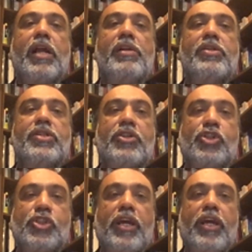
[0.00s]
are
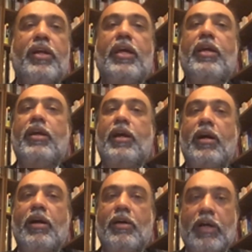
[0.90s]
shared
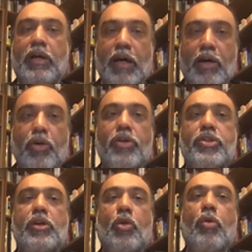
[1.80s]
across the
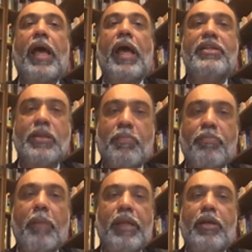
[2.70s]
globe as a
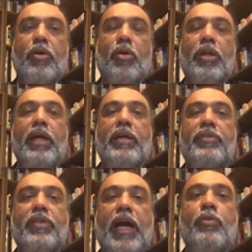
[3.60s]
public good.
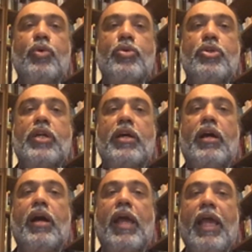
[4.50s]
That would help